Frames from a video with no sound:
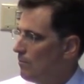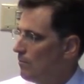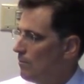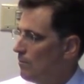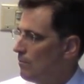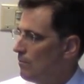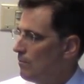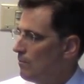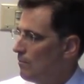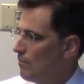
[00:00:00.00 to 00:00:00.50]

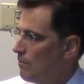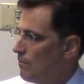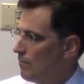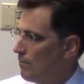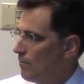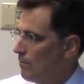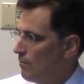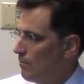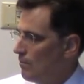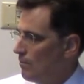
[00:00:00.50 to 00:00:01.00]

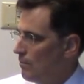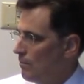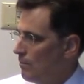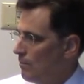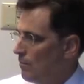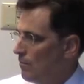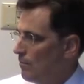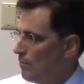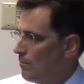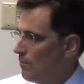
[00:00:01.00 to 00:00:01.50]

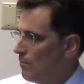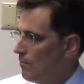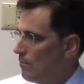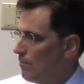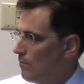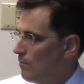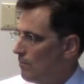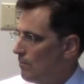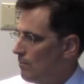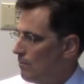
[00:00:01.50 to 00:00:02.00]

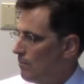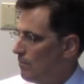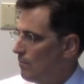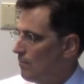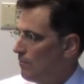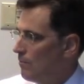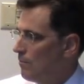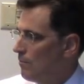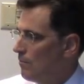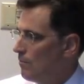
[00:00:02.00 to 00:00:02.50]

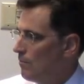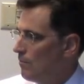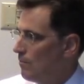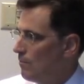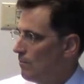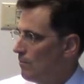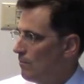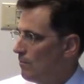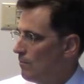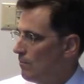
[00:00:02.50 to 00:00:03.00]

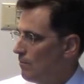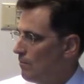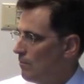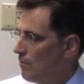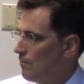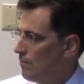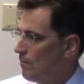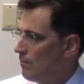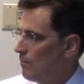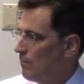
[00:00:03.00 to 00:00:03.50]

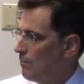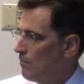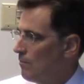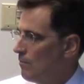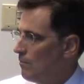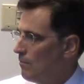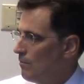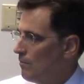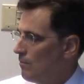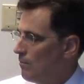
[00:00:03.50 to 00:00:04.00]

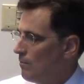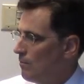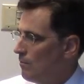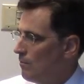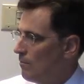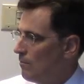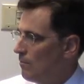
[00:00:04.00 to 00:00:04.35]
(silent)